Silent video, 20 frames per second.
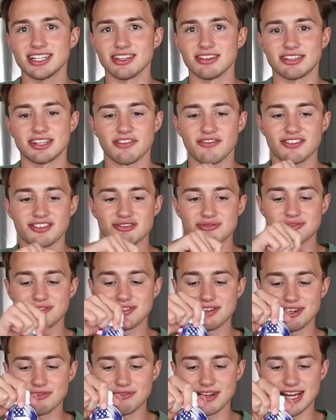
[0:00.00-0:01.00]
tell the difference
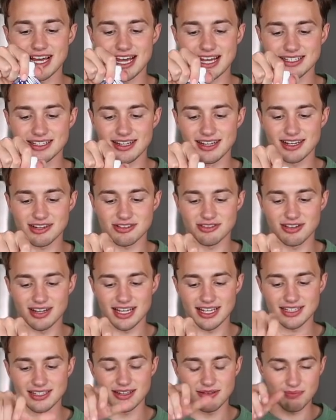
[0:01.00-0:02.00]
between when it has
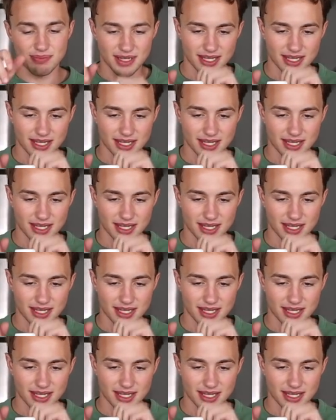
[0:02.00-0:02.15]
electrolytes and